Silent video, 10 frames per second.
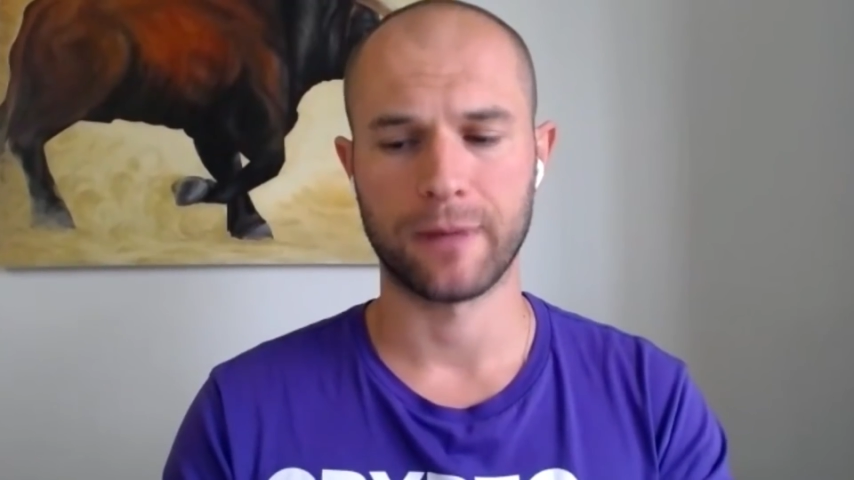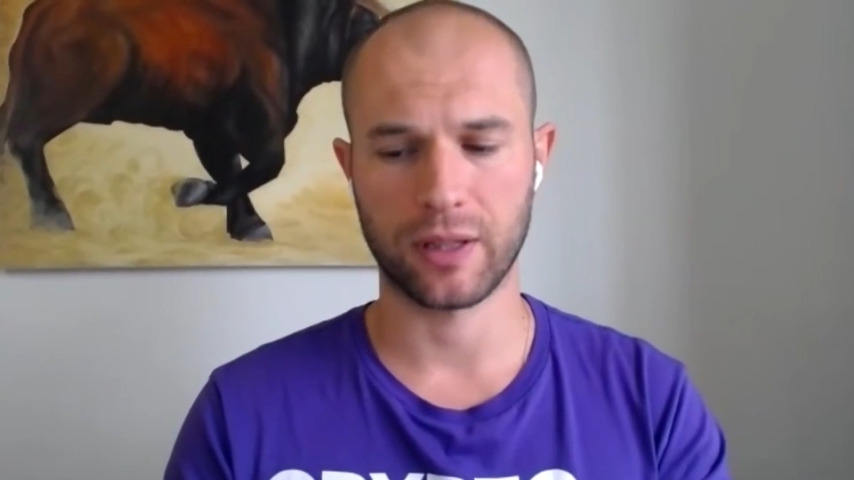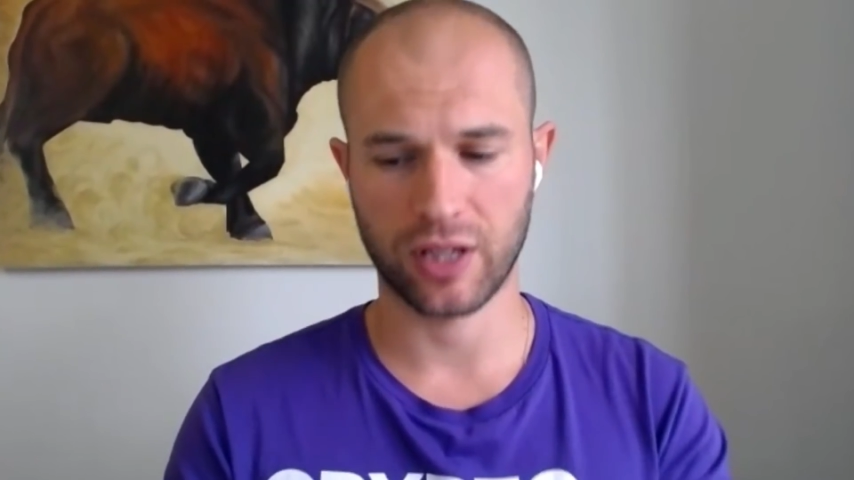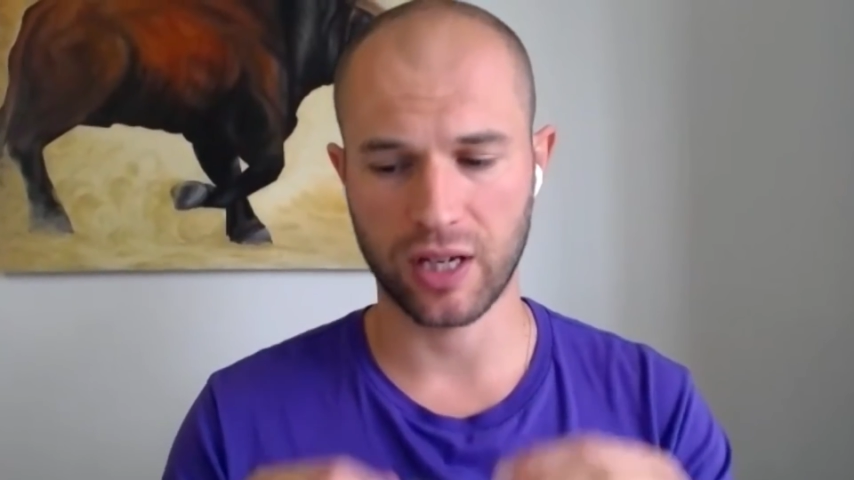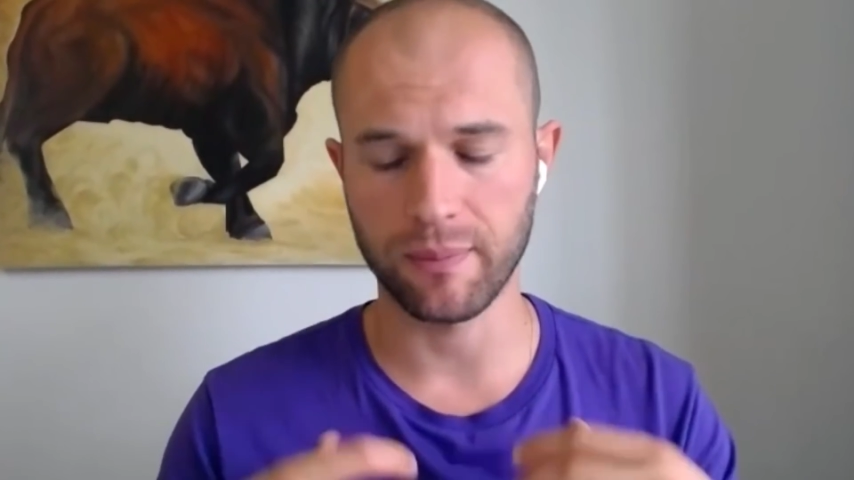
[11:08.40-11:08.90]

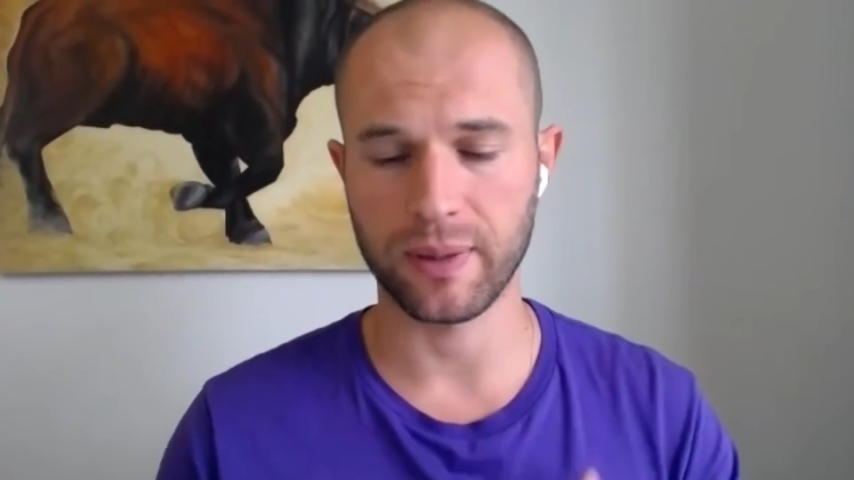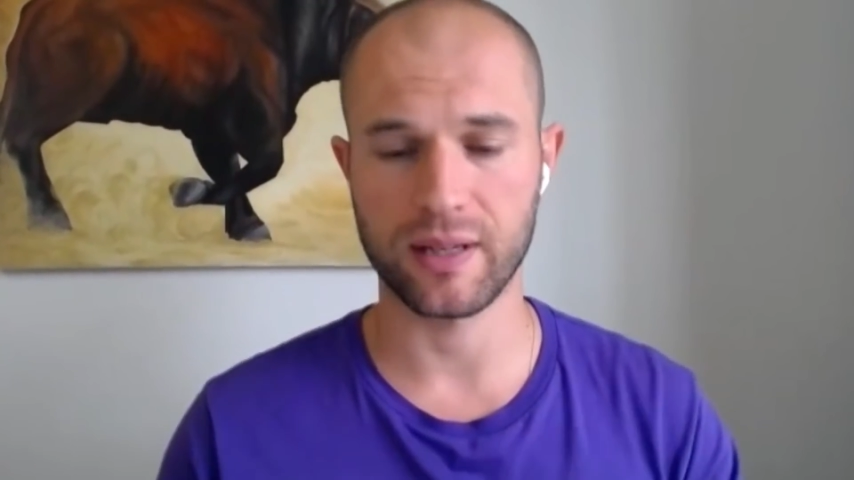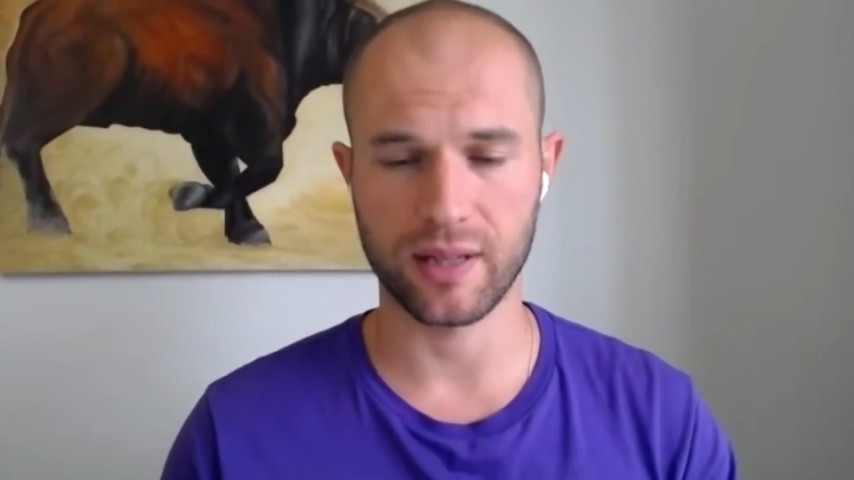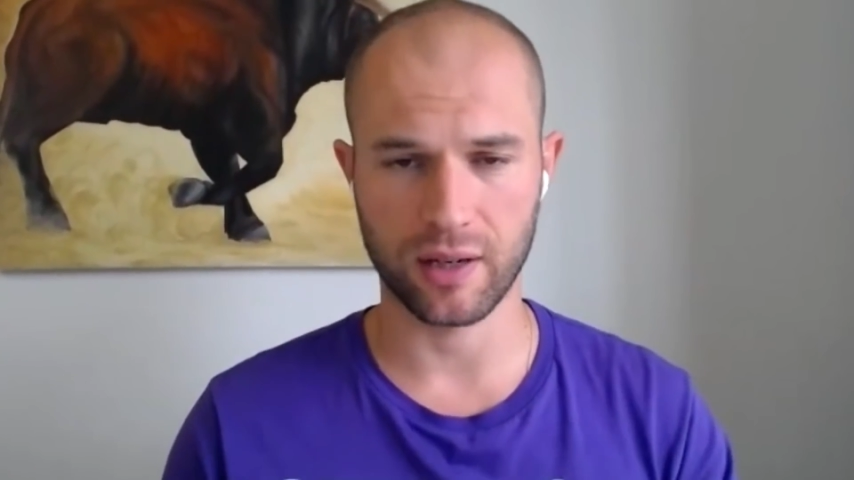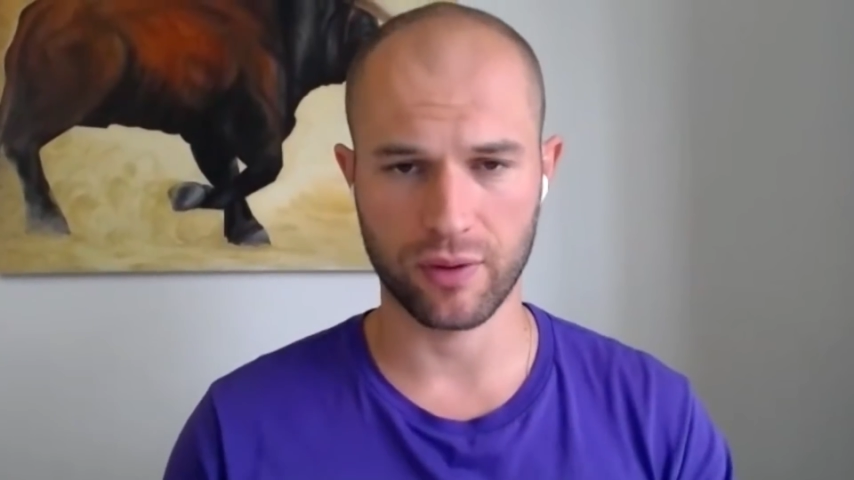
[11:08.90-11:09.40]
the
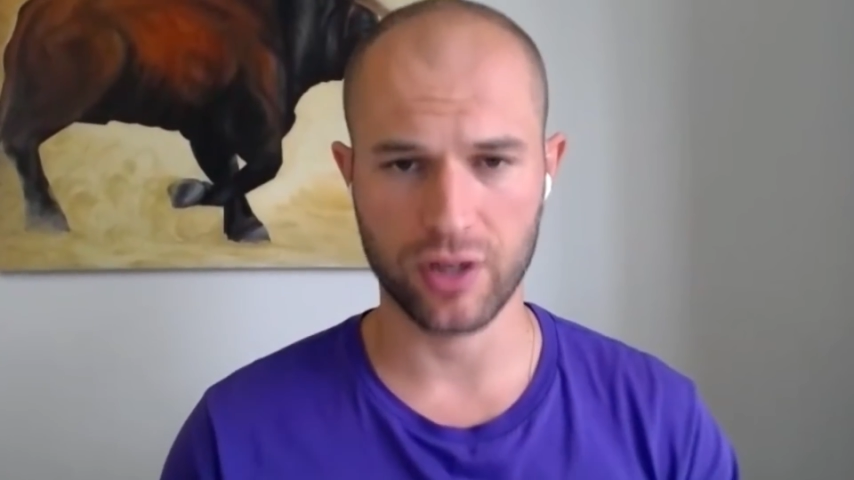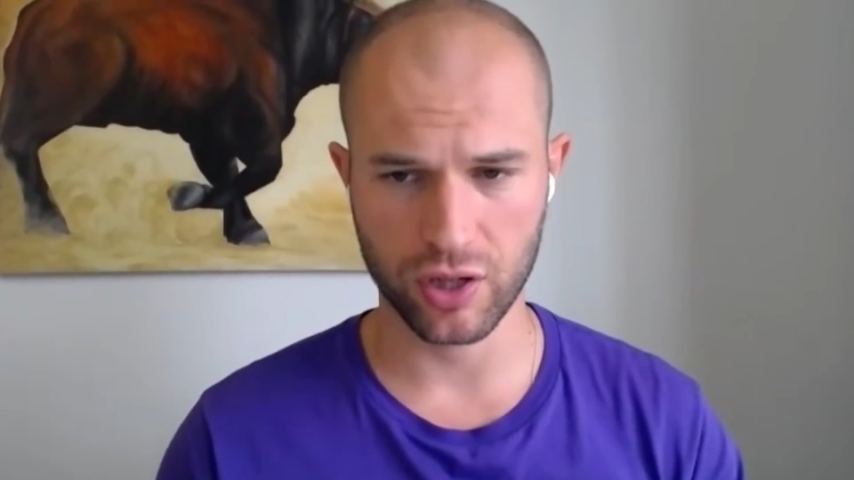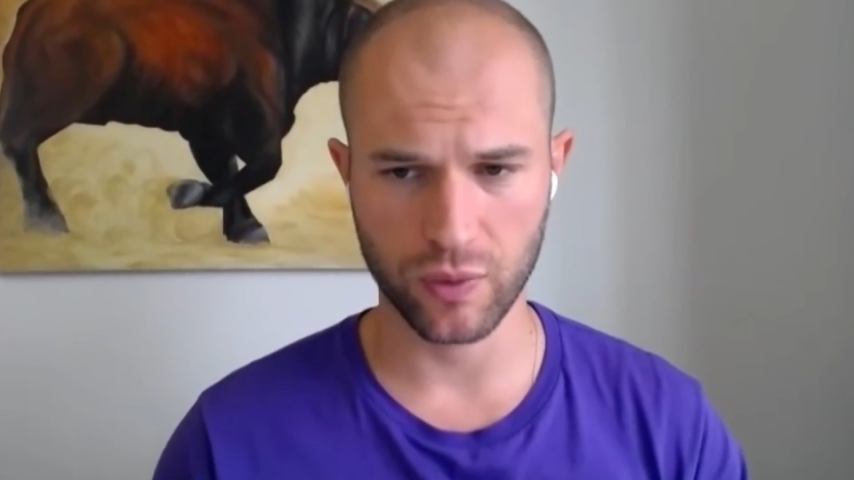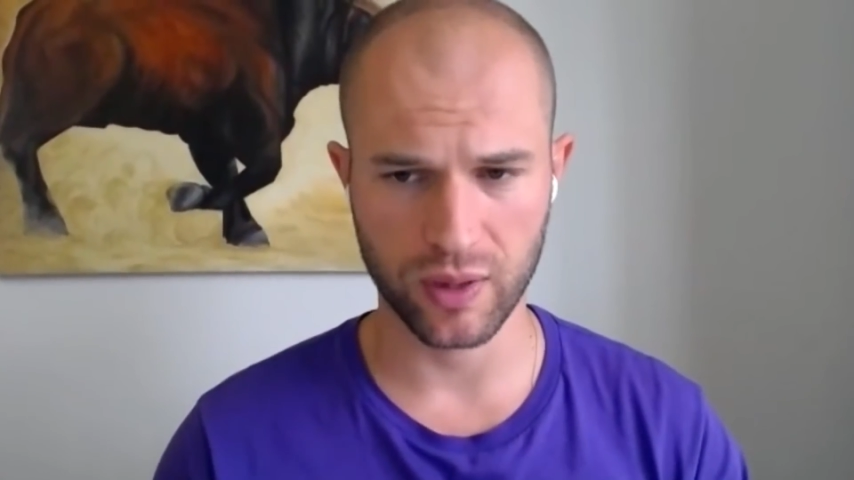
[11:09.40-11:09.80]
companies that are registered